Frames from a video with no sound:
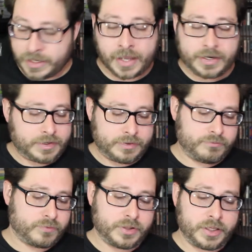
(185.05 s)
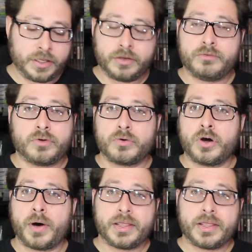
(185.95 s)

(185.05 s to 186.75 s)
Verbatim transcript: Not really, don't know